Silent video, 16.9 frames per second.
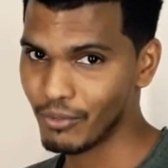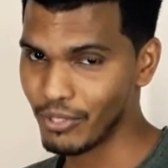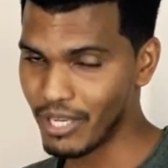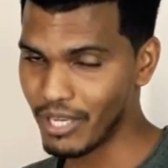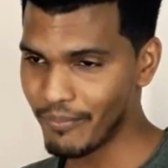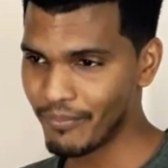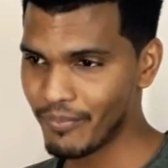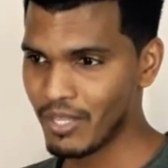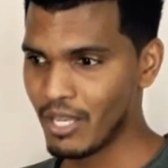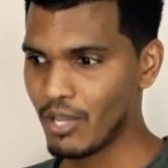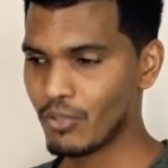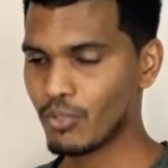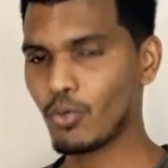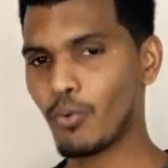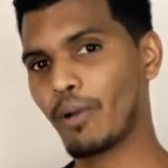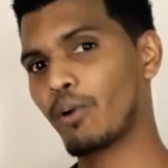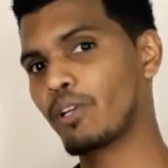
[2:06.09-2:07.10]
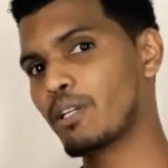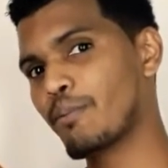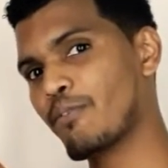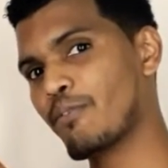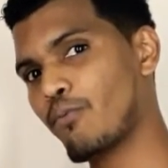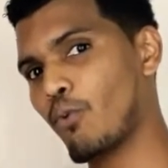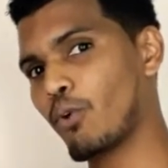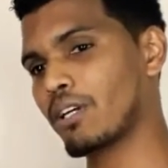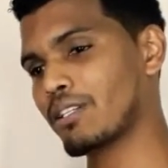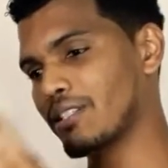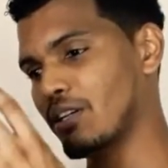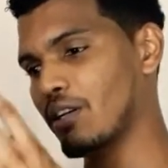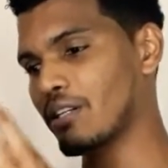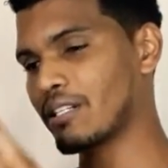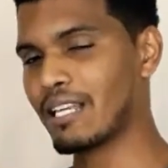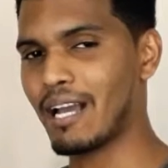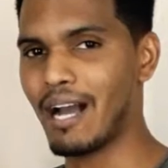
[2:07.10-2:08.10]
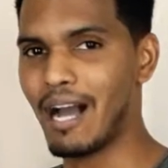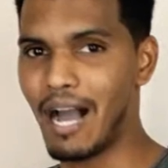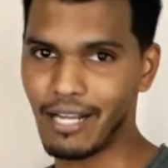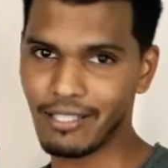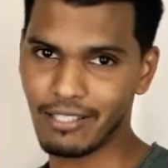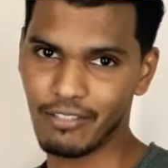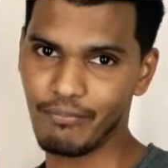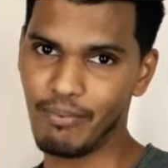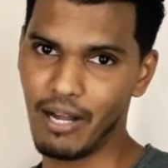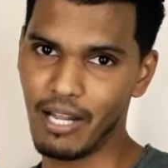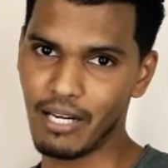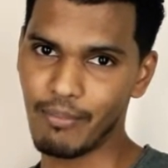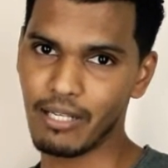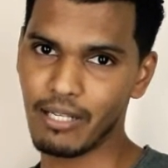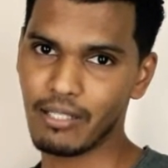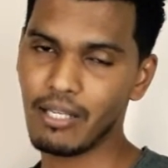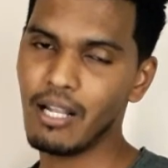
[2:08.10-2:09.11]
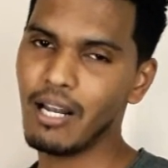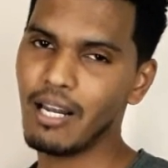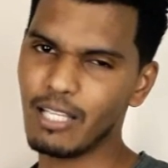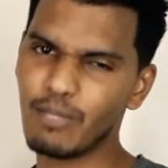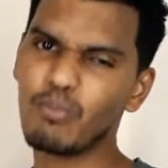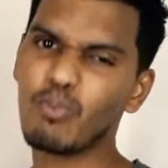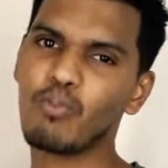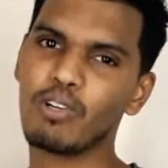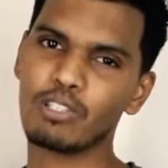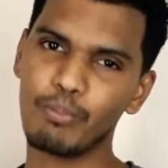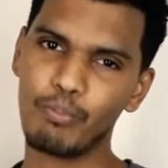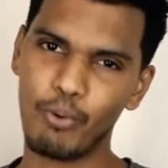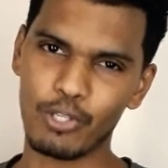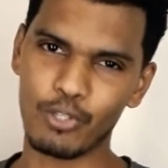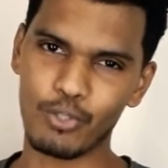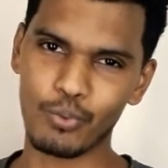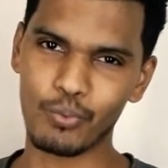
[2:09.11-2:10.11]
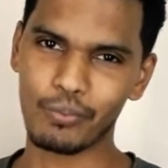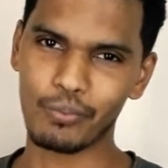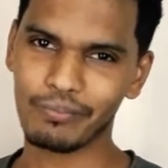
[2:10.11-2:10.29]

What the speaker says: Okay, so we're going to be focusing on the act of parliament. Let's move on to point 2.